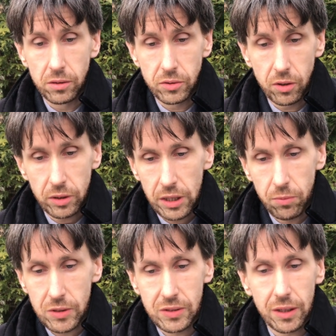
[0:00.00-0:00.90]
Tolkien
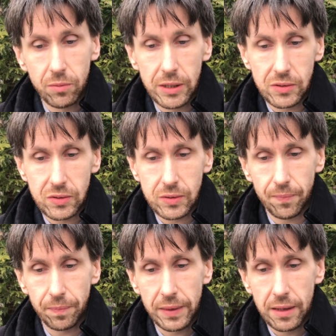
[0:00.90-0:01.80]
was convinced
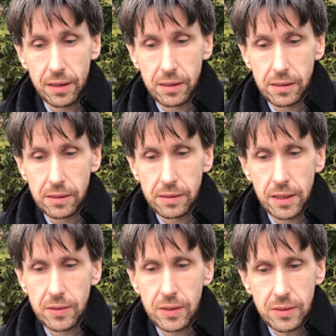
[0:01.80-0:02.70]

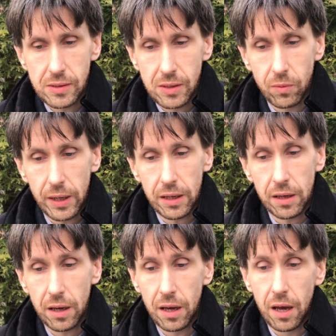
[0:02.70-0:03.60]
that this is a way
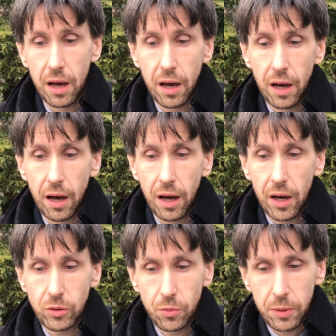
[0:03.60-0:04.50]

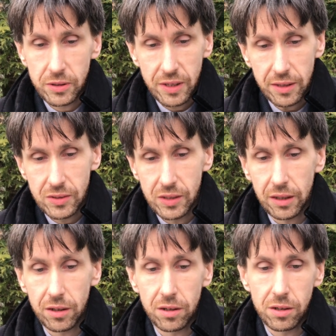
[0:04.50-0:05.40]
how to present the
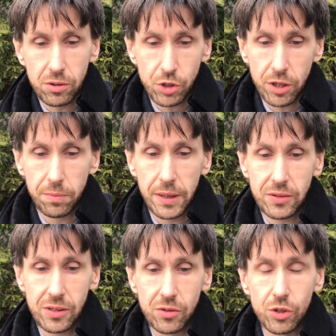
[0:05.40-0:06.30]
crucial
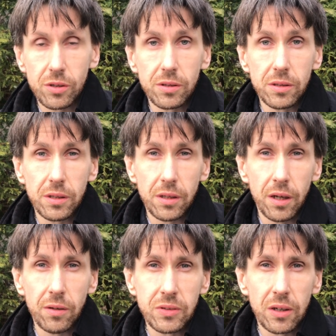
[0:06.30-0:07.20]
message
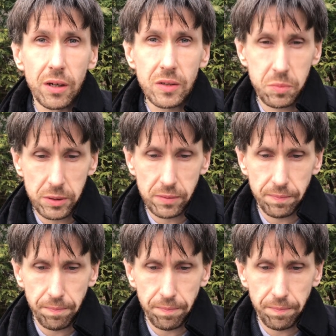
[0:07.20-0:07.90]
of the gospel.